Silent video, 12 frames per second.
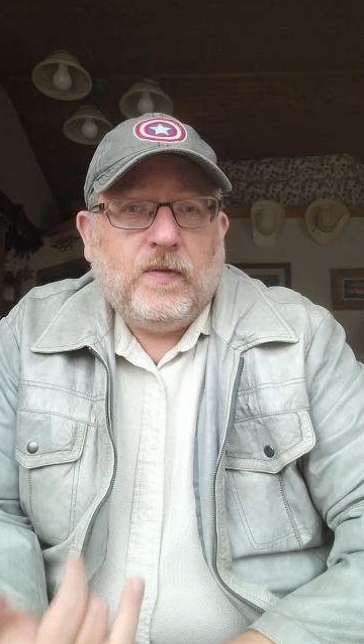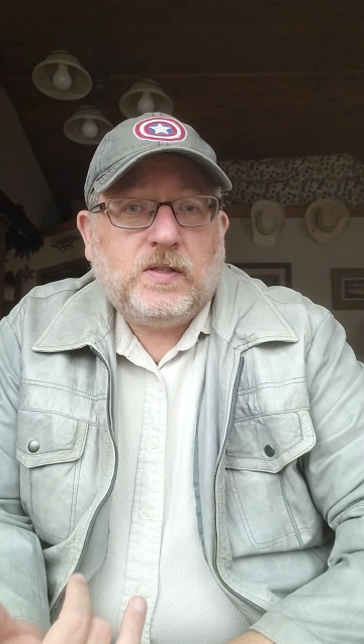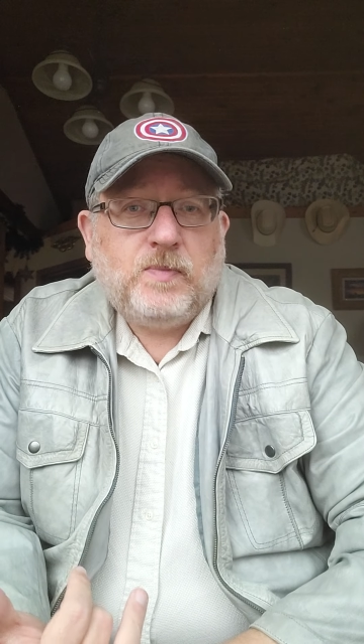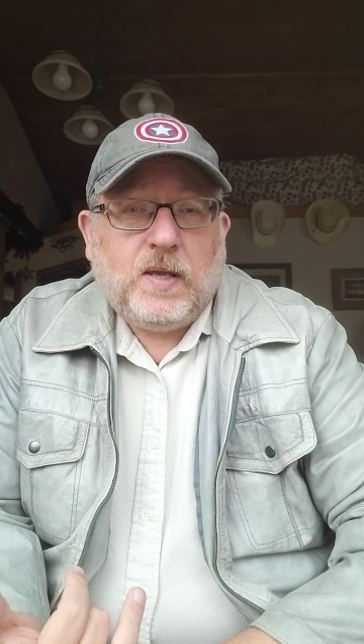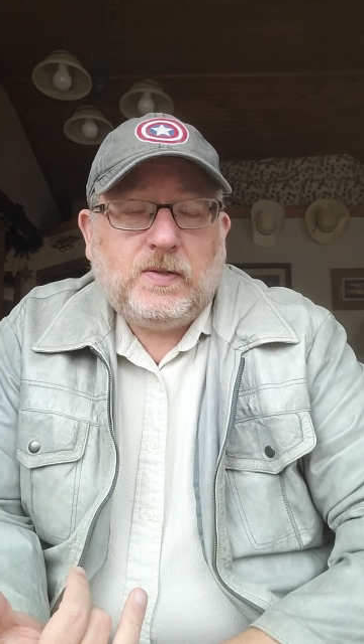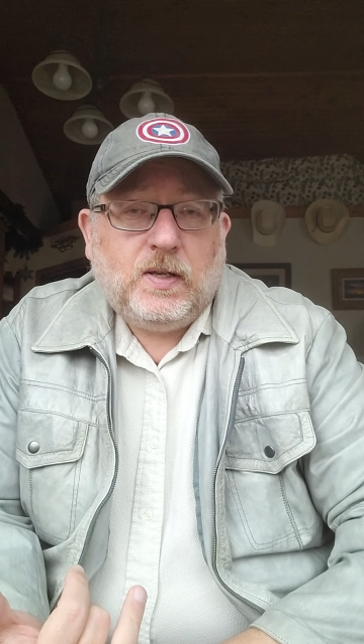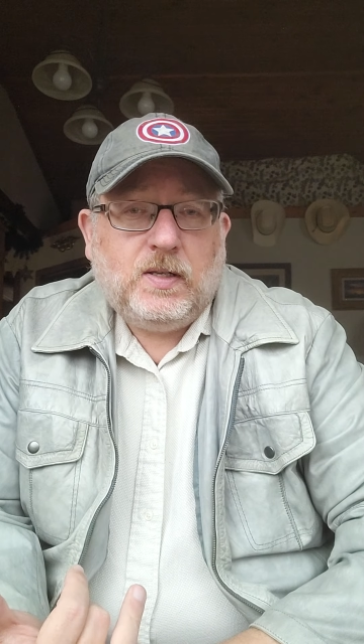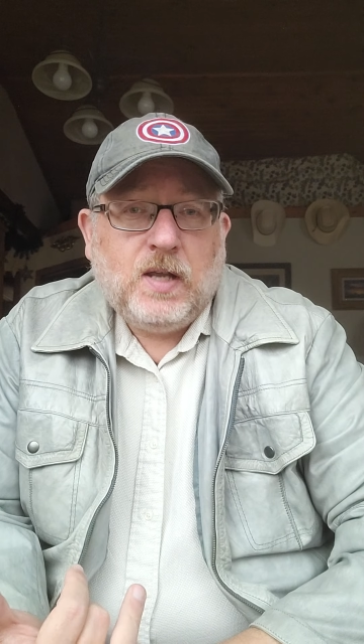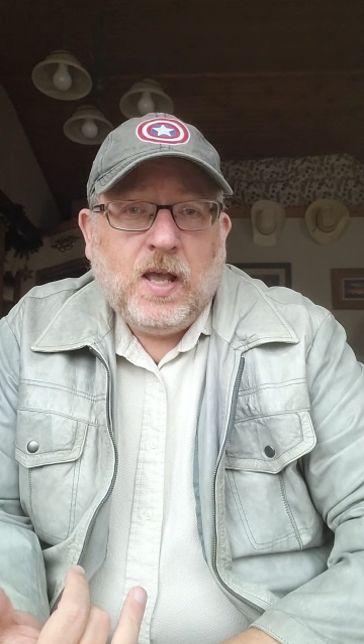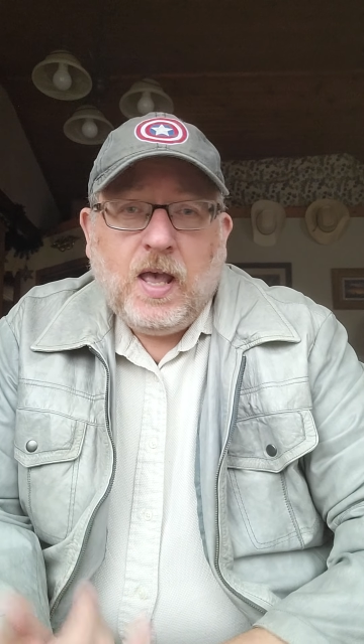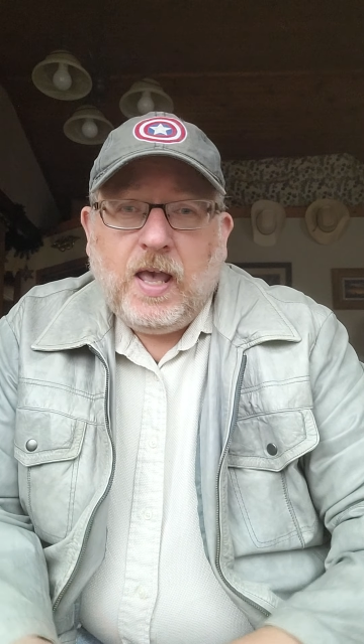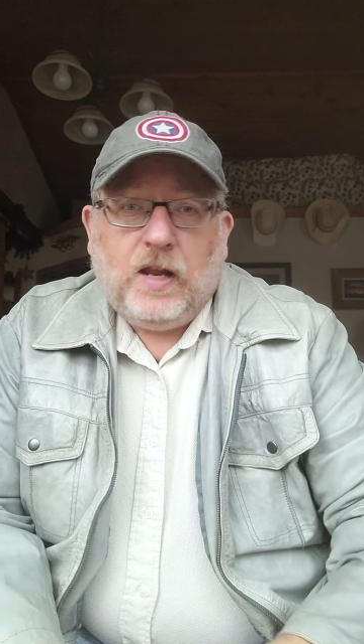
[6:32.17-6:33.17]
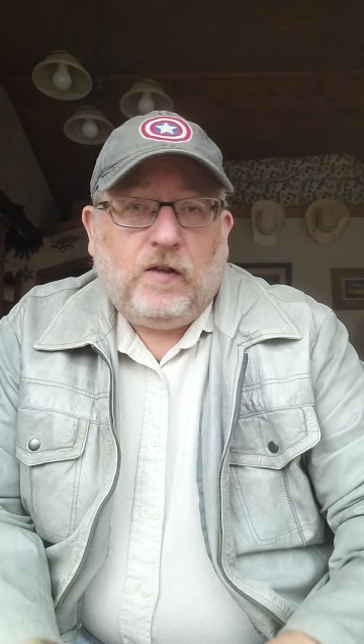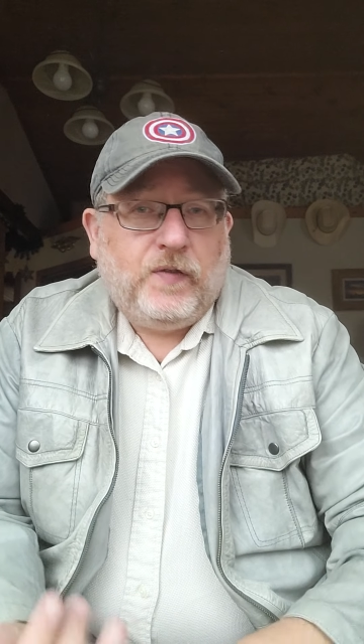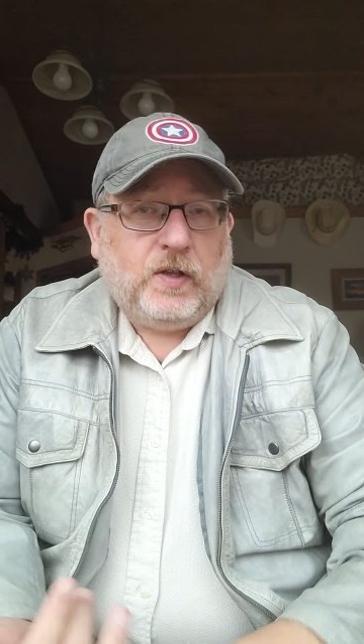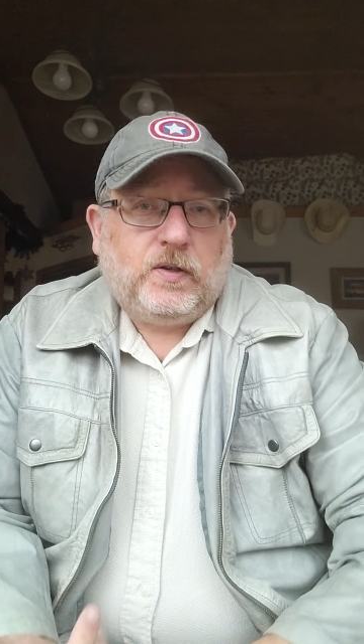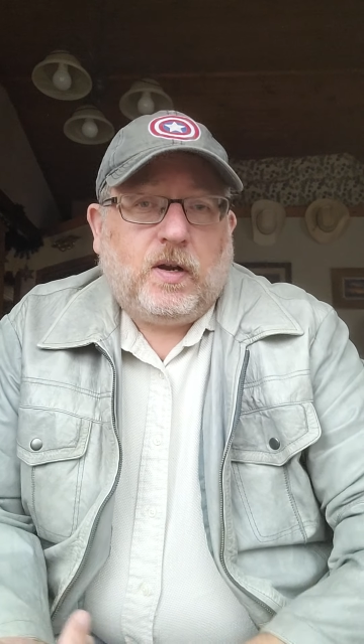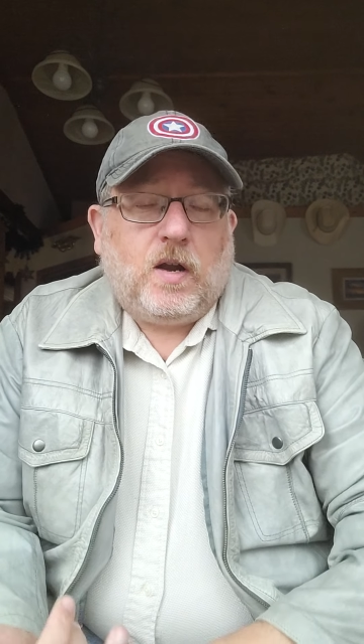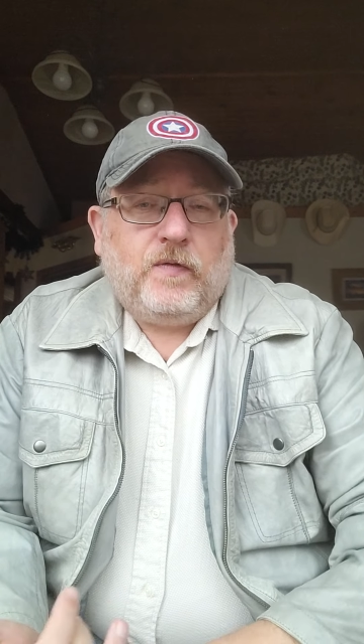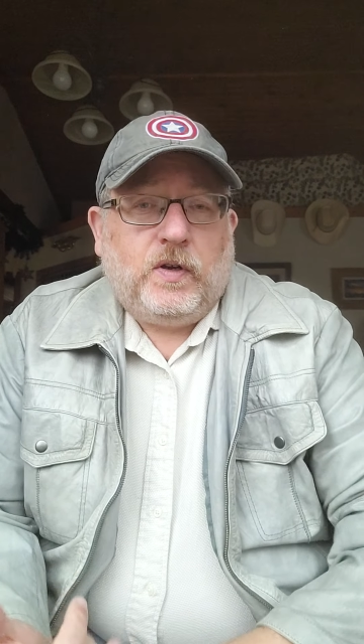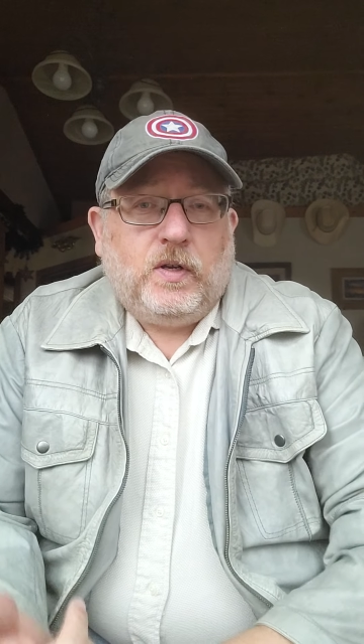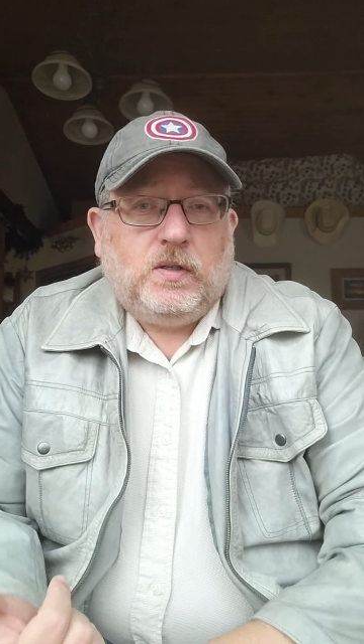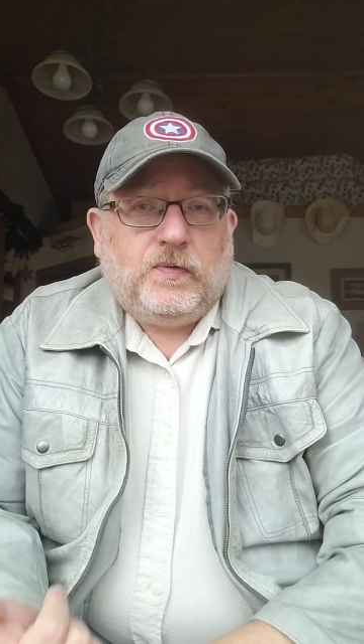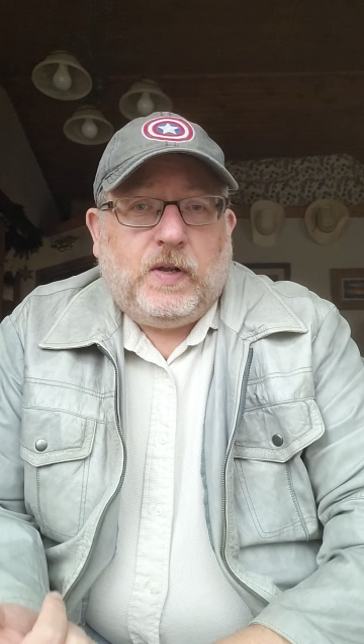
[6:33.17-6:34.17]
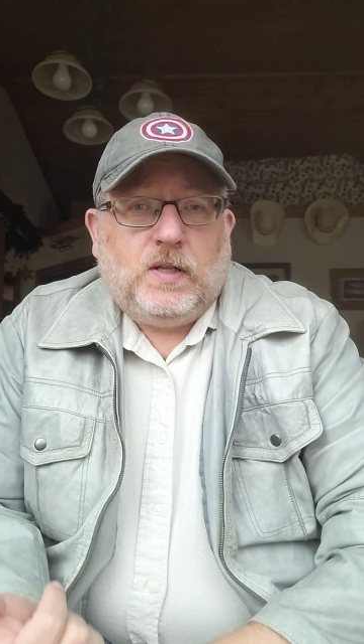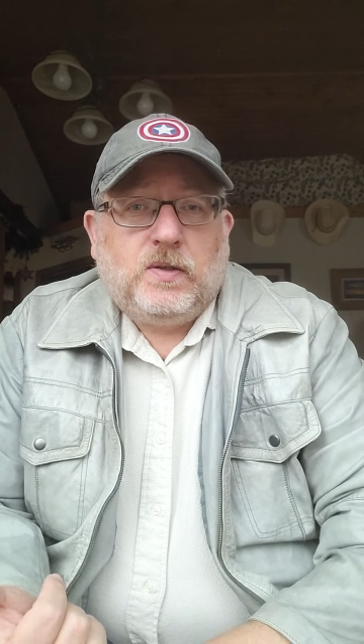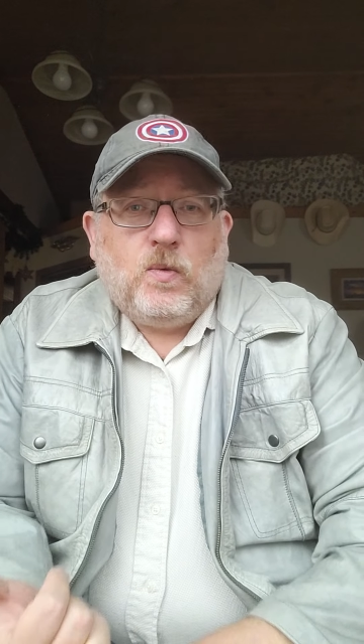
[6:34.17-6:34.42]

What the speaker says: this message, it'll filter it out of your news feed.